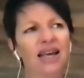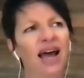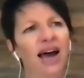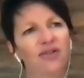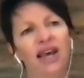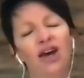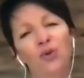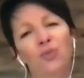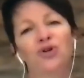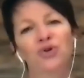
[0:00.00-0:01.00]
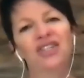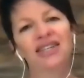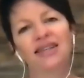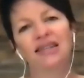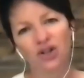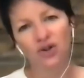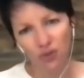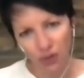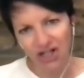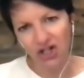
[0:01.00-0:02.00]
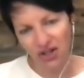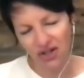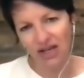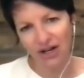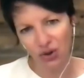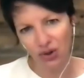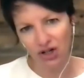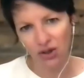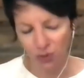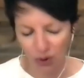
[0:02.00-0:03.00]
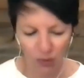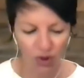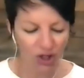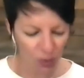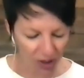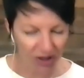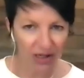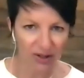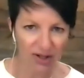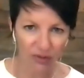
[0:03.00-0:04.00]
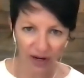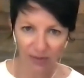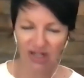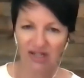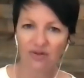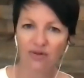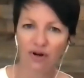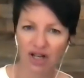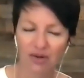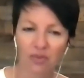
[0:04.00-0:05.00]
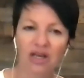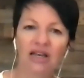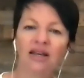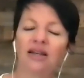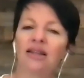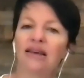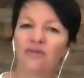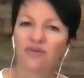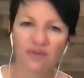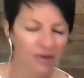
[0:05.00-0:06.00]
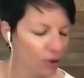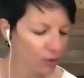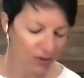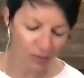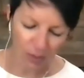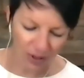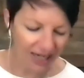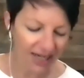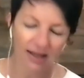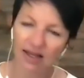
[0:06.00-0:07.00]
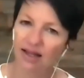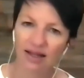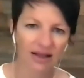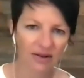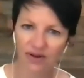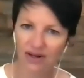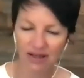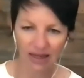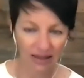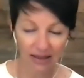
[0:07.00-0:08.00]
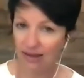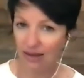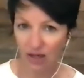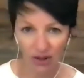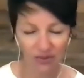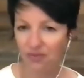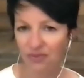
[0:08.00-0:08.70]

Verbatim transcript: have to help you see that you've reached the saturation point, which is what Gary's family did for him. They told him repeatedly that they felt like, you know,